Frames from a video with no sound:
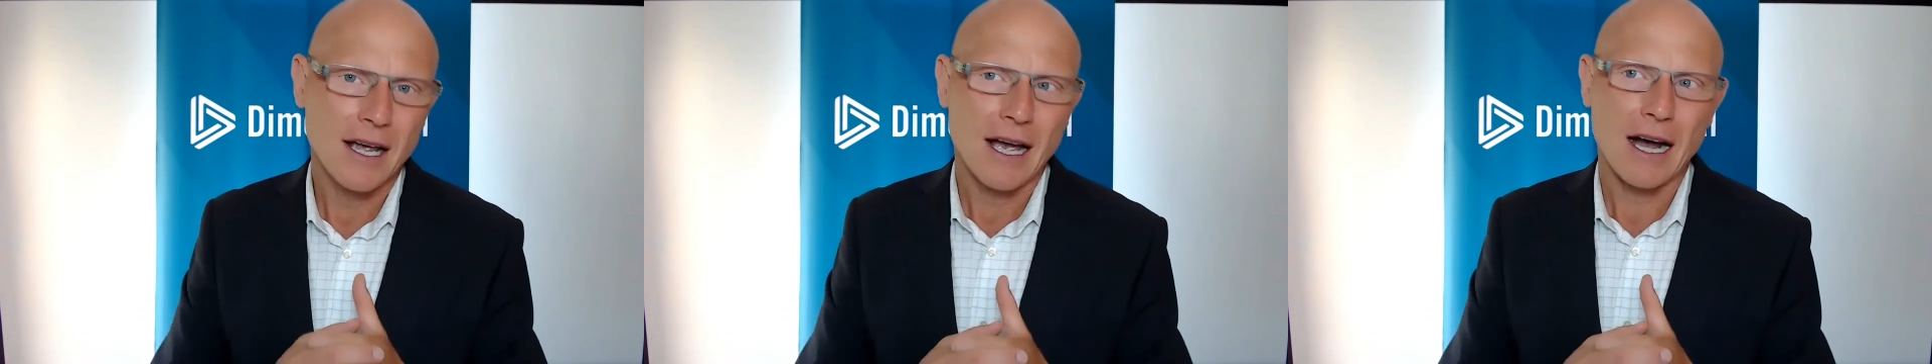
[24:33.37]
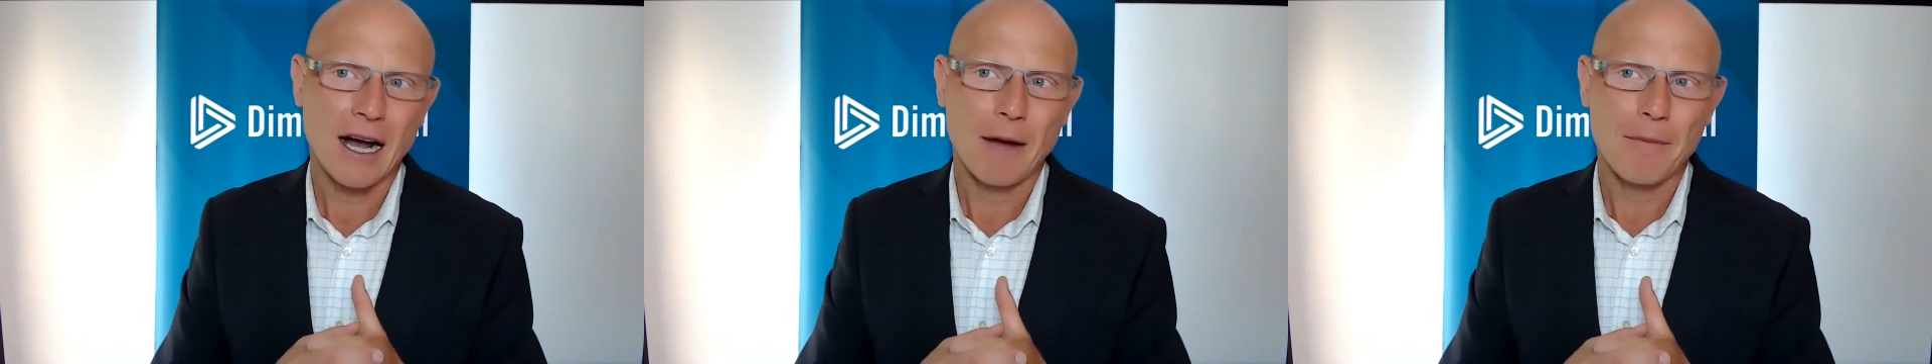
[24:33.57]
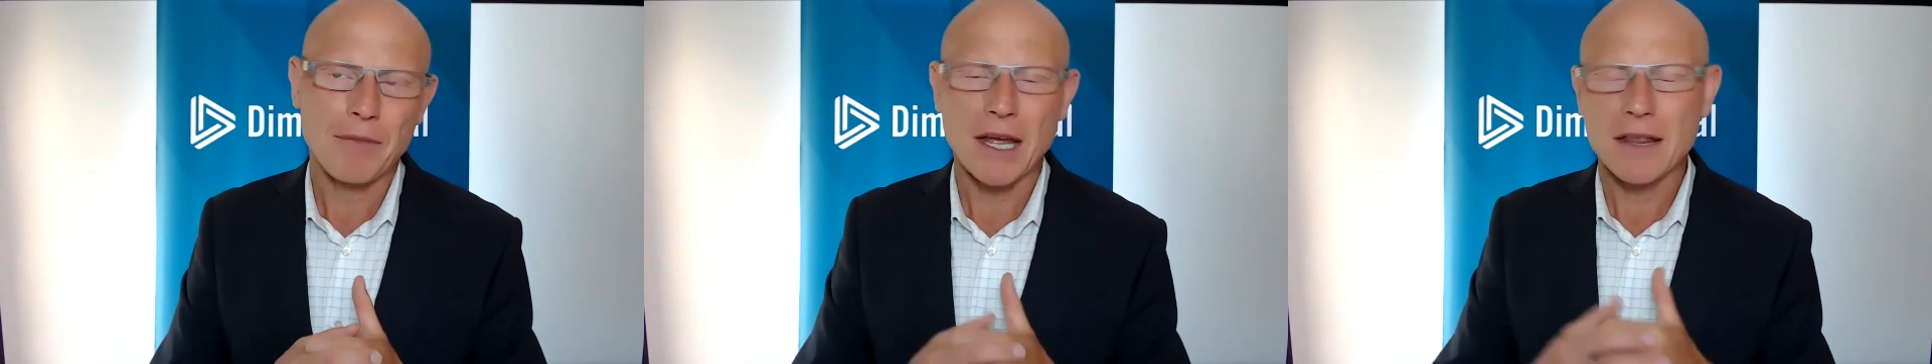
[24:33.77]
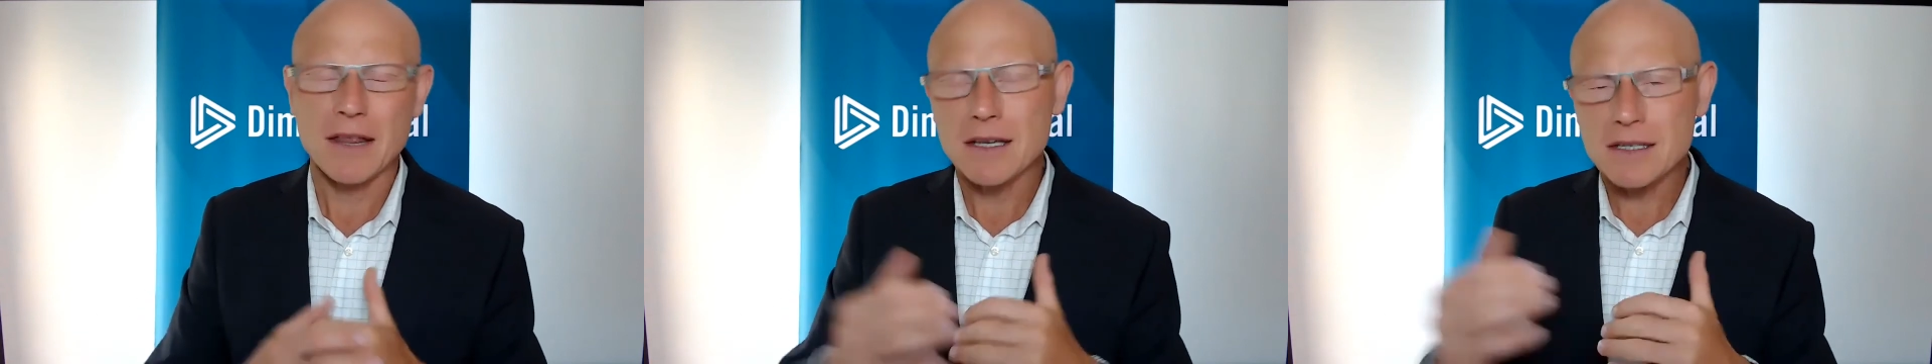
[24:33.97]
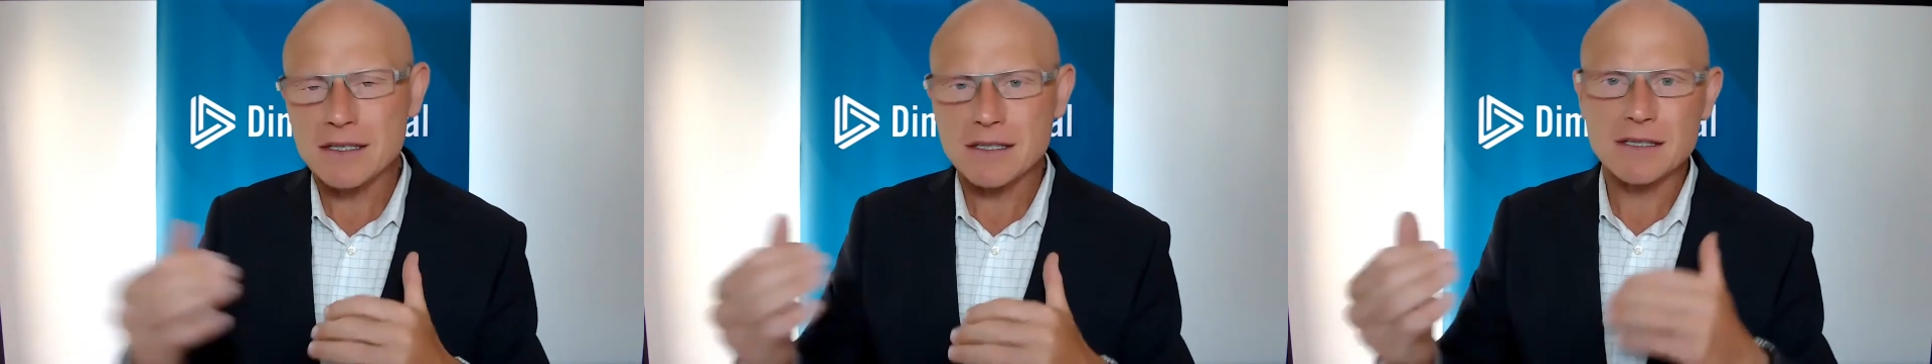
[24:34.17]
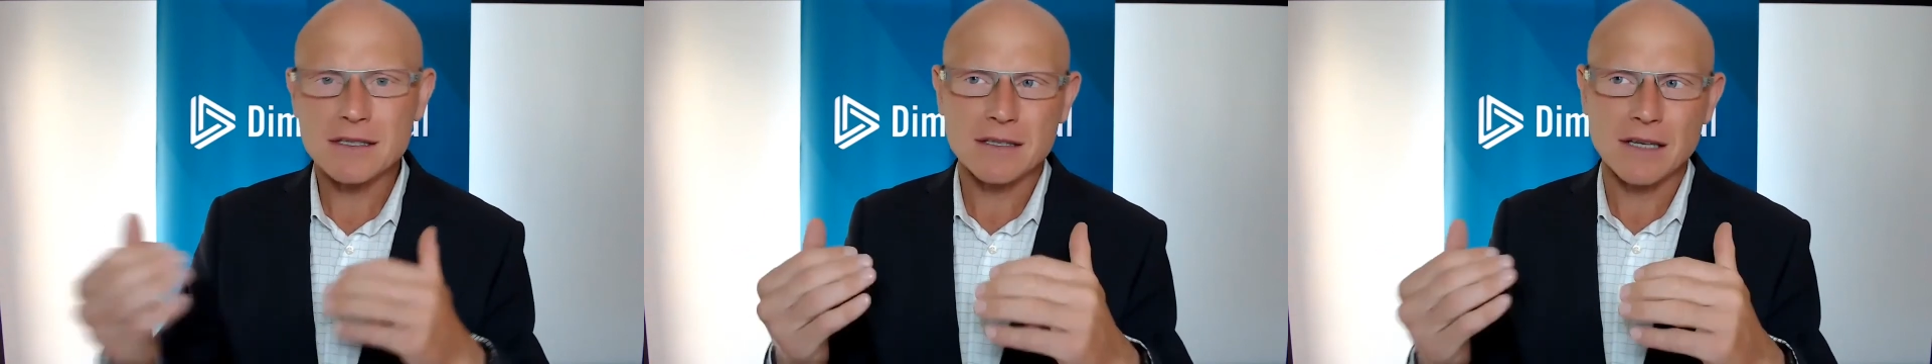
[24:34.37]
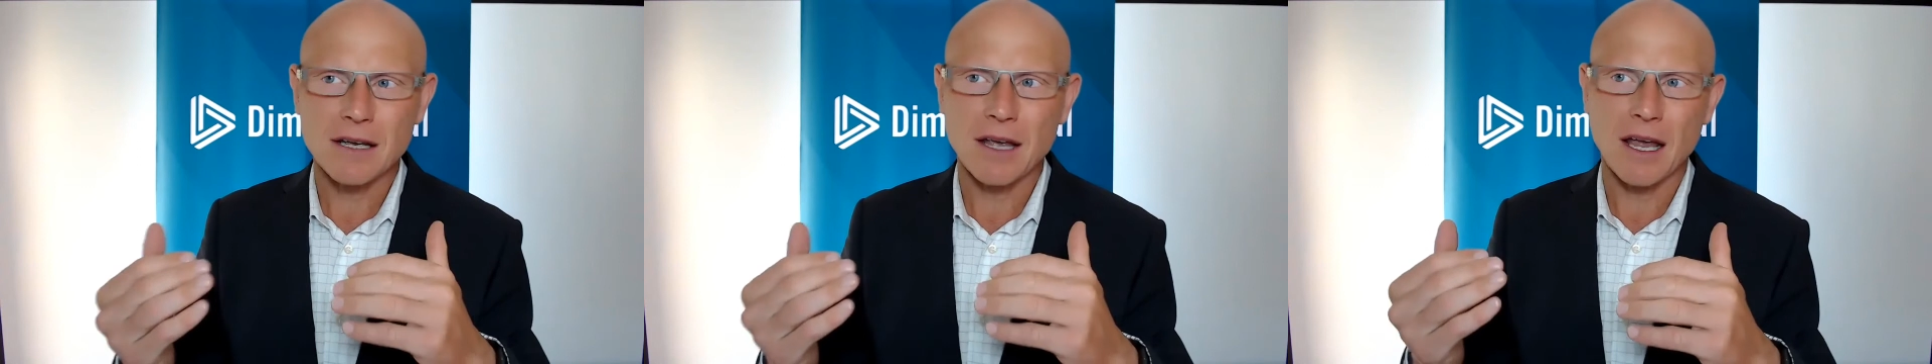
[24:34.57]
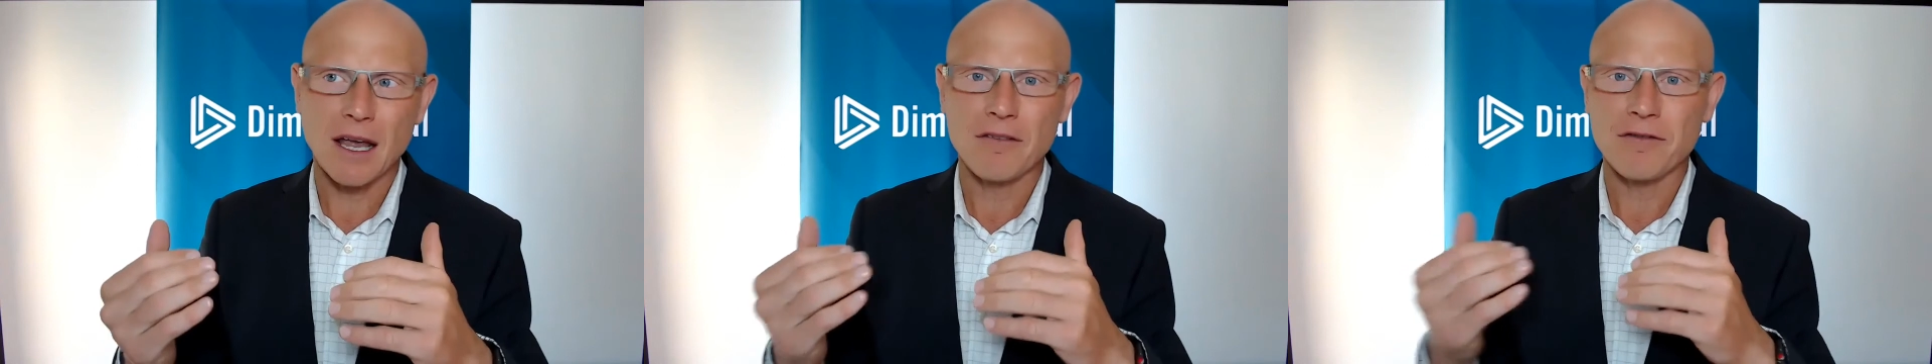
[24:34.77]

Um, and this is a,